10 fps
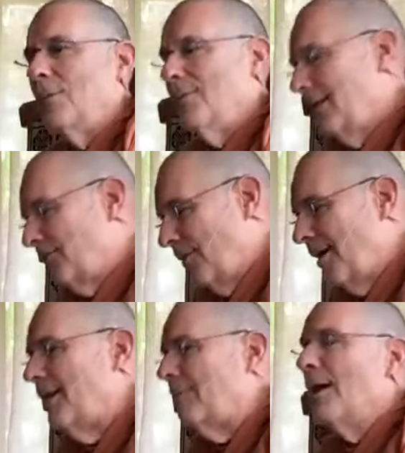That's
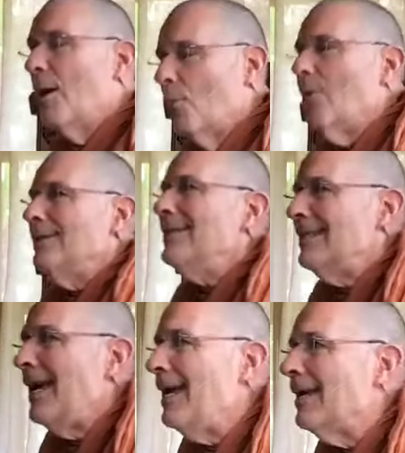fine. What did he
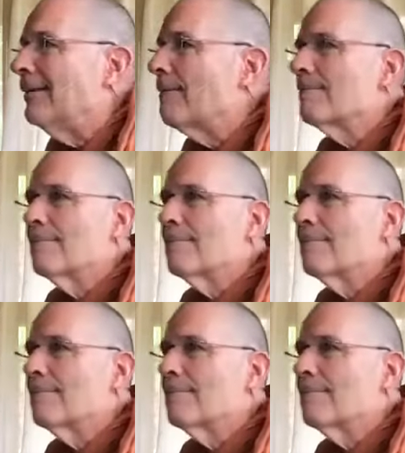say?